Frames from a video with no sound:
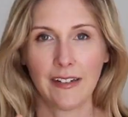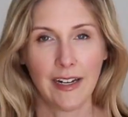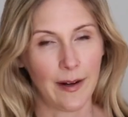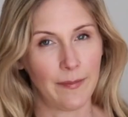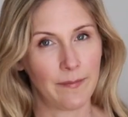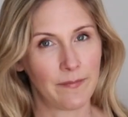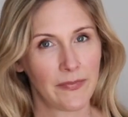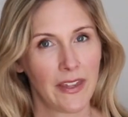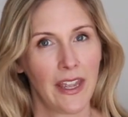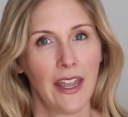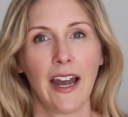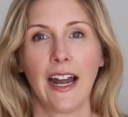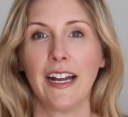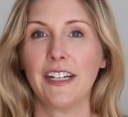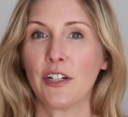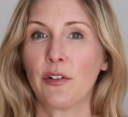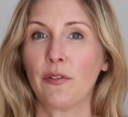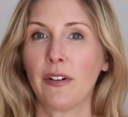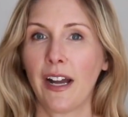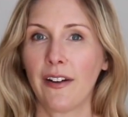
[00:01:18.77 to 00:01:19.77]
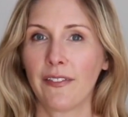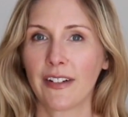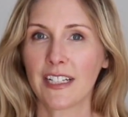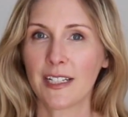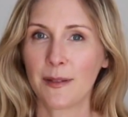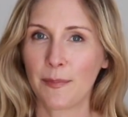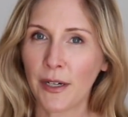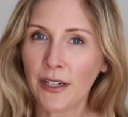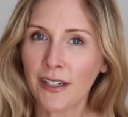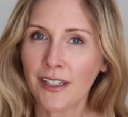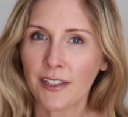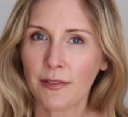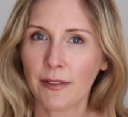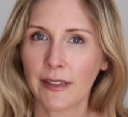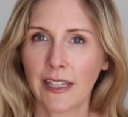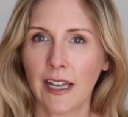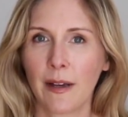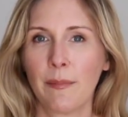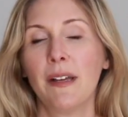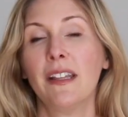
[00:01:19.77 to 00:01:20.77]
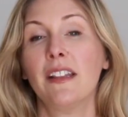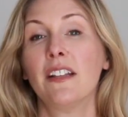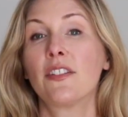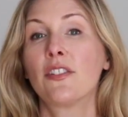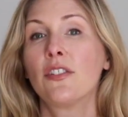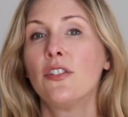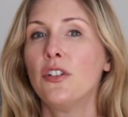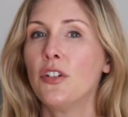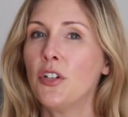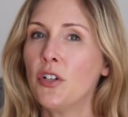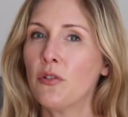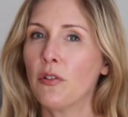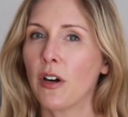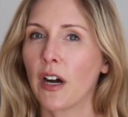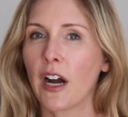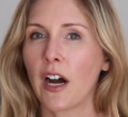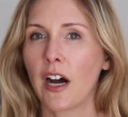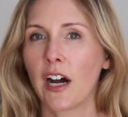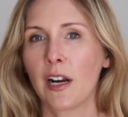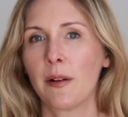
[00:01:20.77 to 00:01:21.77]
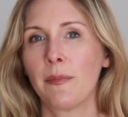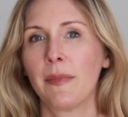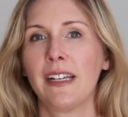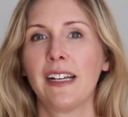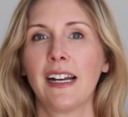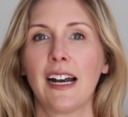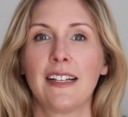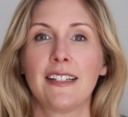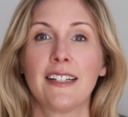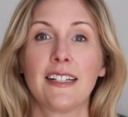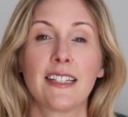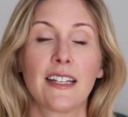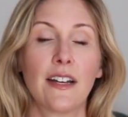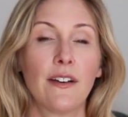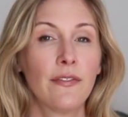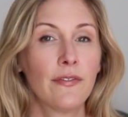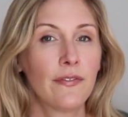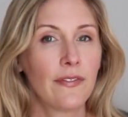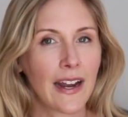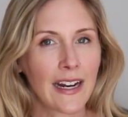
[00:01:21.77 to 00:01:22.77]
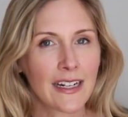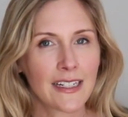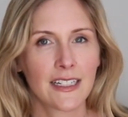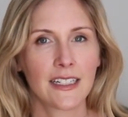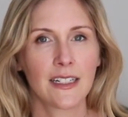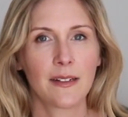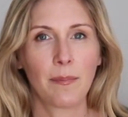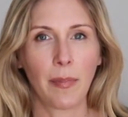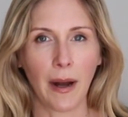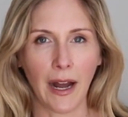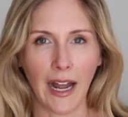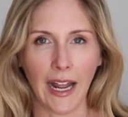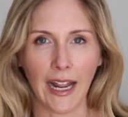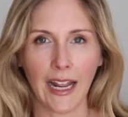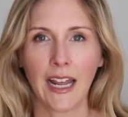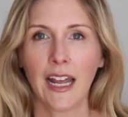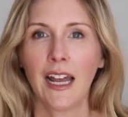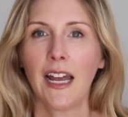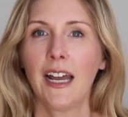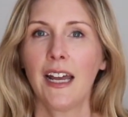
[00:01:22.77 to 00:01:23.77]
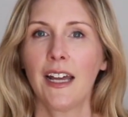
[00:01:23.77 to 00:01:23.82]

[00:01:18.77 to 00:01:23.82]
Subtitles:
Now, I don't have experience with them in this new economy as it's affected by